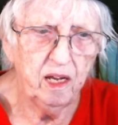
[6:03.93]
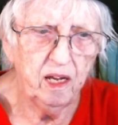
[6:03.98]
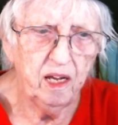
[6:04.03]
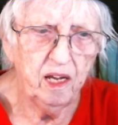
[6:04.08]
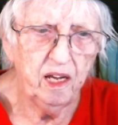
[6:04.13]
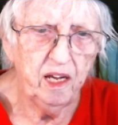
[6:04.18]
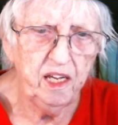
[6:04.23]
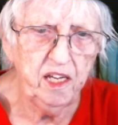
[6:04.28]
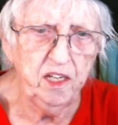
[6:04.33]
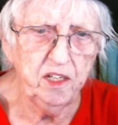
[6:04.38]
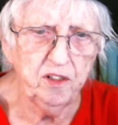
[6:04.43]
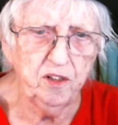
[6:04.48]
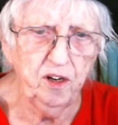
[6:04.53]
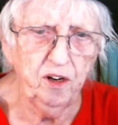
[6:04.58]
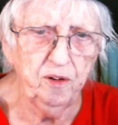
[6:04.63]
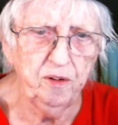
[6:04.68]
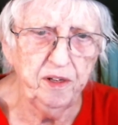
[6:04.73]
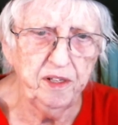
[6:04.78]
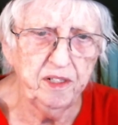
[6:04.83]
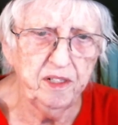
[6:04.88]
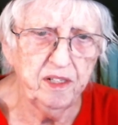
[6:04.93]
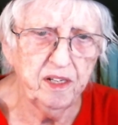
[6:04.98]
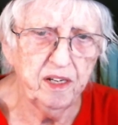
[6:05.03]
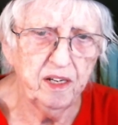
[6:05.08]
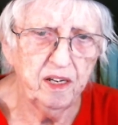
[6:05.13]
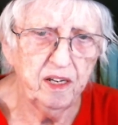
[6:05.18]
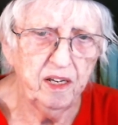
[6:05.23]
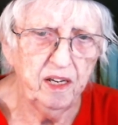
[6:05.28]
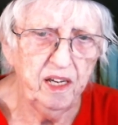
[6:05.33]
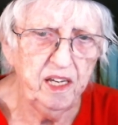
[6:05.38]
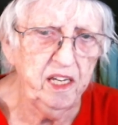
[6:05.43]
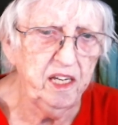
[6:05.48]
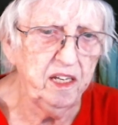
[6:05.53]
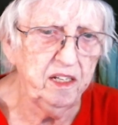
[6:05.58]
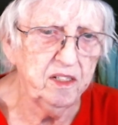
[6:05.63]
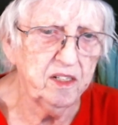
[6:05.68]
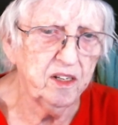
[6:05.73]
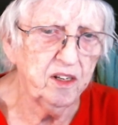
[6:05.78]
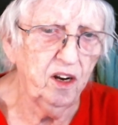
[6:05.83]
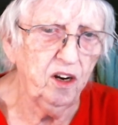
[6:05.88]
He had heard
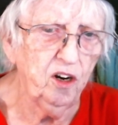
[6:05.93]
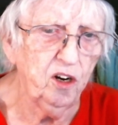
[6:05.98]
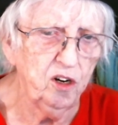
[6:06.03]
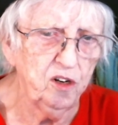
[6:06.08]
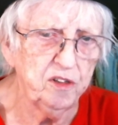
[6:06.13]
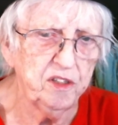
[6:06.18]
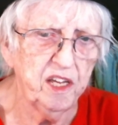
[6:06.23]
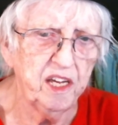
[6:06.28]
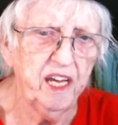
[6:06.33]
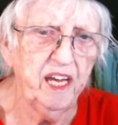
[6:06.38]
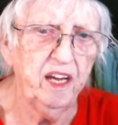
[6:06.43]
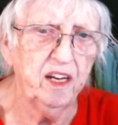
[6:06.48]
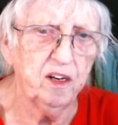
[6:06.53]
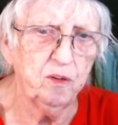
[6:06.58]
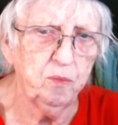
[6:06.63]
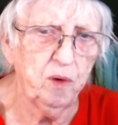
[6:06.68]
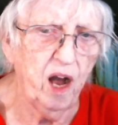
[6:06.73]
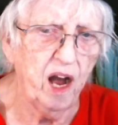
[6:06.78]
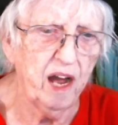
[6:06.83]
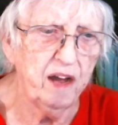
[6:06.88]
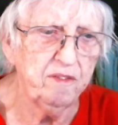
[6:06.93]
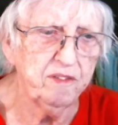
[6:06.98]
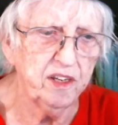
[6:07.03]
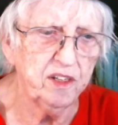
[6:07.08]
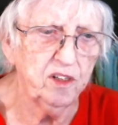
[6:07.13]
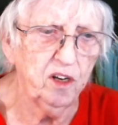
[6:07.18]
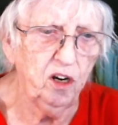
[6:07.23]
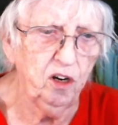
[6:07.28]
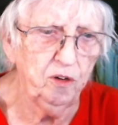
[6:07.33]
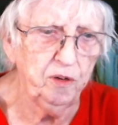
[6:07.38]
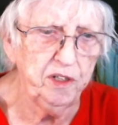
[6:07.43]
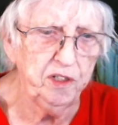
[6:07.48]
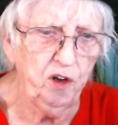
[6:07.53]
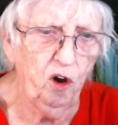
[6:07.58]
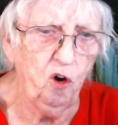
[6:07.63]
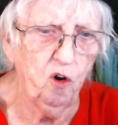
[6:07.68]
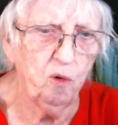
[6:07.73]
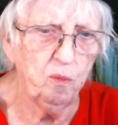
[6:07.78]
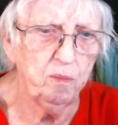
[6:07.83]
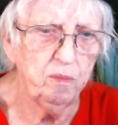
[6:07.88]
they had arrived and hurried
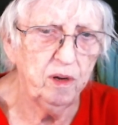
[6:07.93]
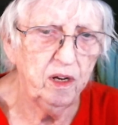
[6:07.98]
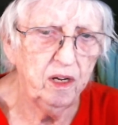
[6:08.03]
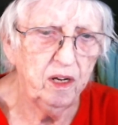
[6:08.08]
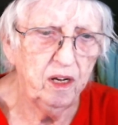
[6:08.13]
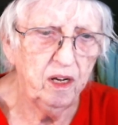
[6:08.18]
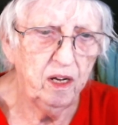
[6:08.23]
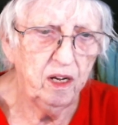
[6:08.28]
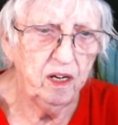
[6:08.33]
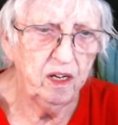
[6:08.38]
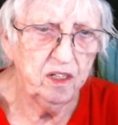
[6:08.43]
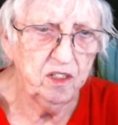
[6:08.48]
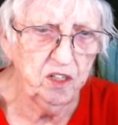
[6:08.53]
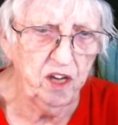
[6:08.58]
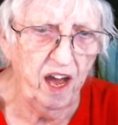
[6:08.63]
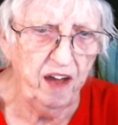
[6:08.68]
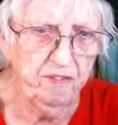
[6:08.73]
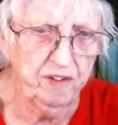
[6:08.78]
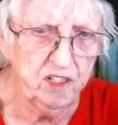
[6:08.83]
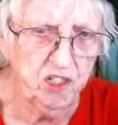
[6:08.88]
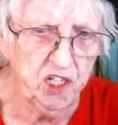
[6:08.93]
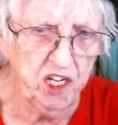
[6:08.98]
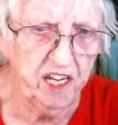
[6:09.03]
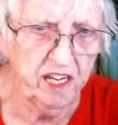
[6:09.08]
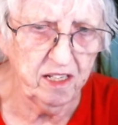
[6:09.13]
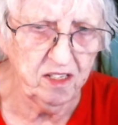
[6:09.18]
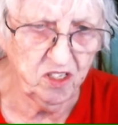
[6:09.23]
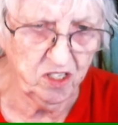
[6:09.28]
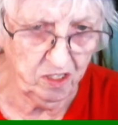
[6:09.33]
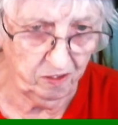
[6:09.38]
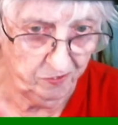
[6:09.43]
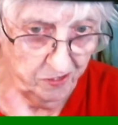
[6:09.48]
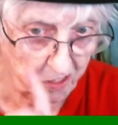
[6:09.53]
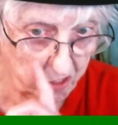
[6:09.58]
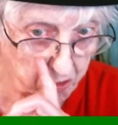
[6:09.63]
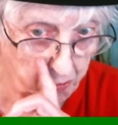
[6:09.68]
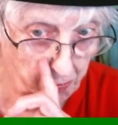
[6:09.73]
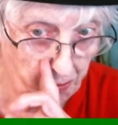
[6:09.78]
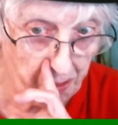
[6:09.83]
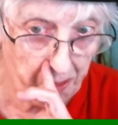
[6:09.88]
home to have a chance to
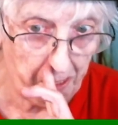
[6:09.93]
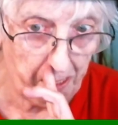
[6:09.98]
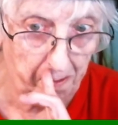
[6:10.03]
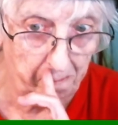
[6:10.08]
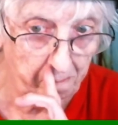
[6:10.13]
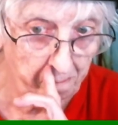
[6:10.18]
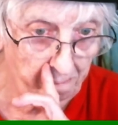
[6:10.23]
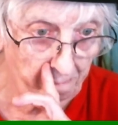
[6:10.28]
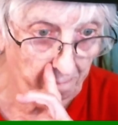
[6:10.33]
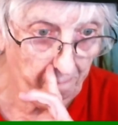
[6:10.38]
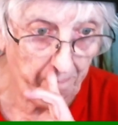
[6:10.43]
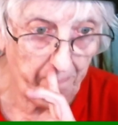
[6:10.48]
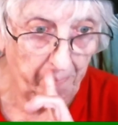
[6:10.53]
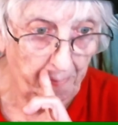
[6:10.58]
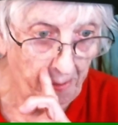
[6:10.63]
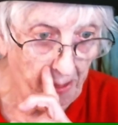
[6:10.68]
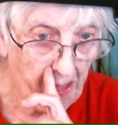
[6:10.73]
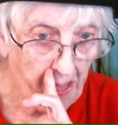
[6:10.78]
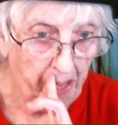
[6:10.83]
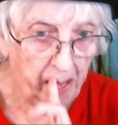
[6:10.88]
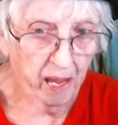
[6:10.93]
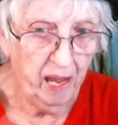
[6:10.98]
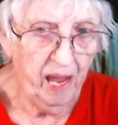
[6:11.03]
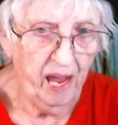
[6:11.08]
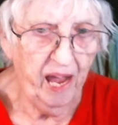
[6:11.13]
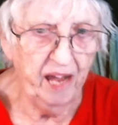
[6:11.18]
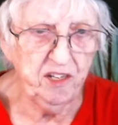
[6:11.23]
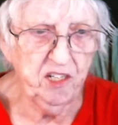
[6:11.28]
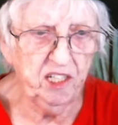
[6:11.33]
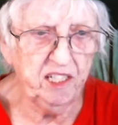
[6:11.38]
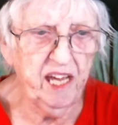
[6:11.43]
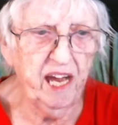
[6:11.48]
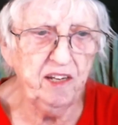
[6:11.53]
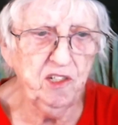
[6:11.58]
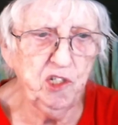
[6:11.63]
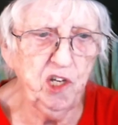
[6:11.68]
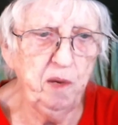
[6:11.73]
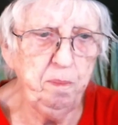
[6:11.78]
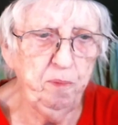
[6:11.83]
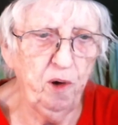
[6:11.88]
visit with them and to
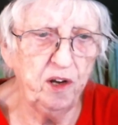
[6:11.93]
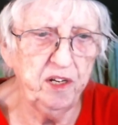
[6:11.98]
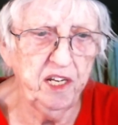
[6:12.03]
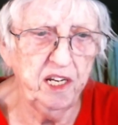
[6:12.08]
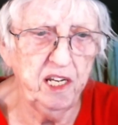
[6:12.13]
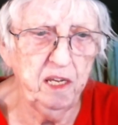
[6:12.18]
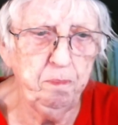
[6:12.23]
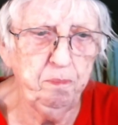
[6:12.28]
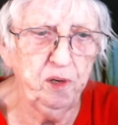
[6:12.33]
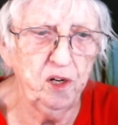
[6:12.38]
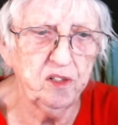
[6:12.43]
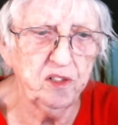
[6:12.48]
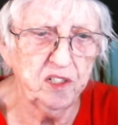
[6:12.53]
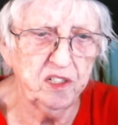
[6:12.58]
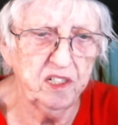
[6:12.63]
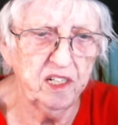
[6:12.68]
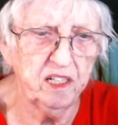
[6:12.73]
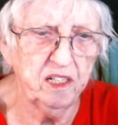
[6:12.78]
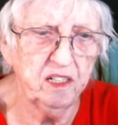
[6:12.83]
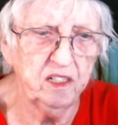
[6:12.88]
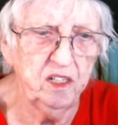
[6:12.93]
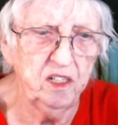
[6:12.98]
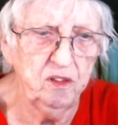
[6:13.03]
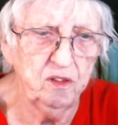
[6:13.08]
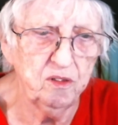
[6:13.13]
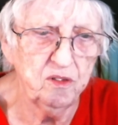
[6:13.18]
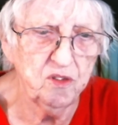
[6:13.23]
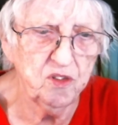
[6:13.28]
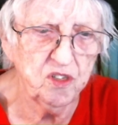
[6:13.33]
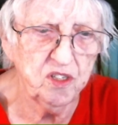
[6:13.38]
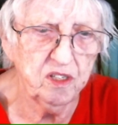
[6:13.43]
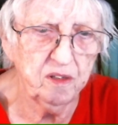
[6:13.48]
catch up on any pertinent news.